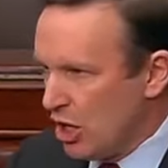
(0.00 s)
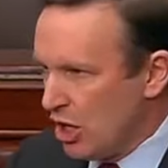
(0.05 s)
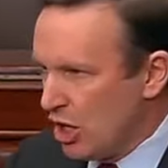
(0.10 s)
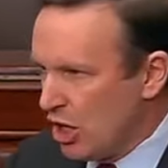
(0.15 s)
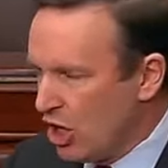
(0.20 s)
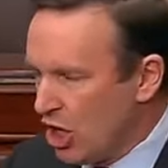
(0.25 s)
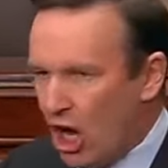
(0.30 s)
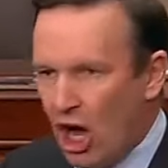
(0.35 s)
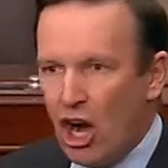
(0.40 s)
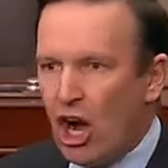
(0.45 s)

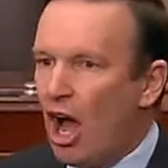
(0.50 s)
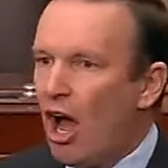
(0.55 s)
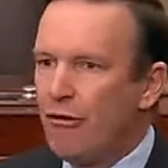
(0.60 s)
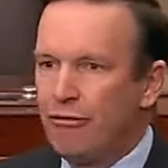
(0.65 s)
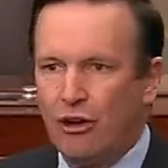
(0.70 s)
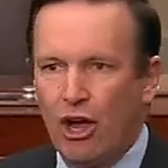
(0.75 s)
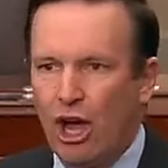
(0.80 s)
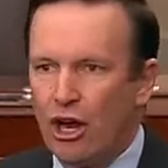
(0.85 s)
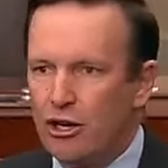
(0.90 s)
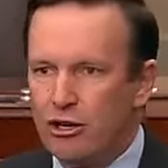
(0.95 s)
cut off
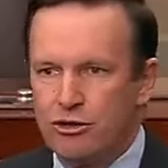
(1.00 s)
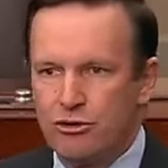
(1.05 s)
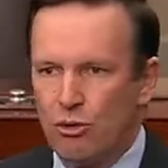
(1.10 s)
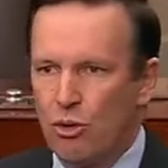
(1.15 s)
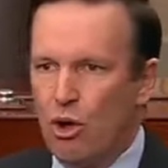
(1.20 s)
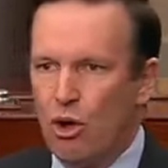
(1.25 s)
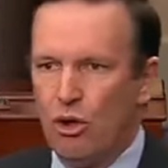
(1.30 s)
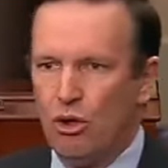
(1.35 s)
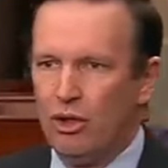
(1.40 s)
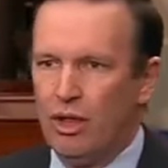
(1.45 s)
Qatar's
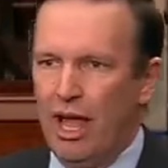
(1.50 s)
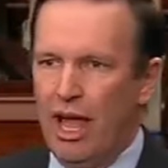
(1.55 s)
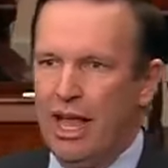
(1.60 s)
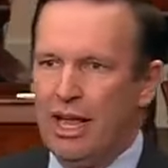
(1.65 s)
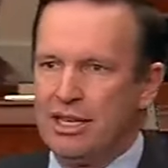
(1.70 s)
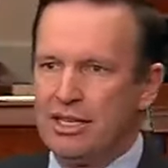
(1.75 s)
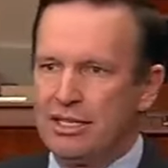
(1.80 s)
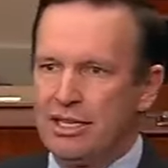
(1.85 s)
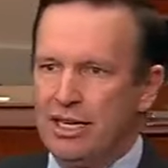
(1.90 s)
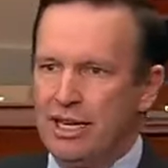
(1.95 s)
role
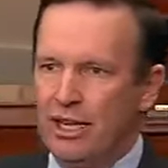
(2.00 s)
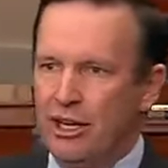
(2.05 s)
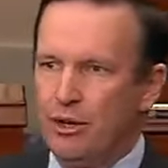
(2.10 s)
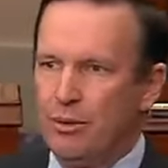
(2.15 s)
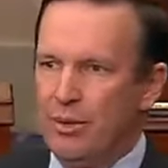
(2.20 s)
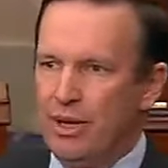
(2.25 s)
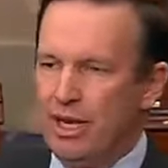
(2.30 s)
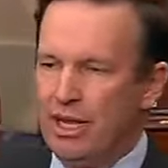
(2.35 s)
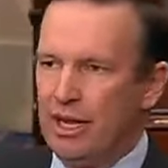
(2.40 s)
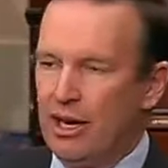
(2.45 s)
as an
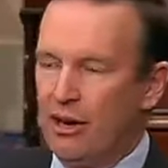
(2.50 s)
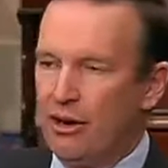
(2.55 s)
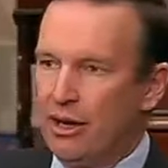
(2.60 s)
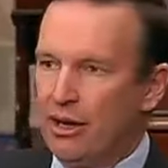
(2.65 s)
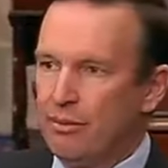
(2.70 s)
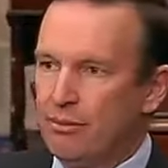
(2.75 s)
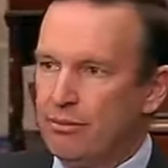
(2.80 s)
intermediary.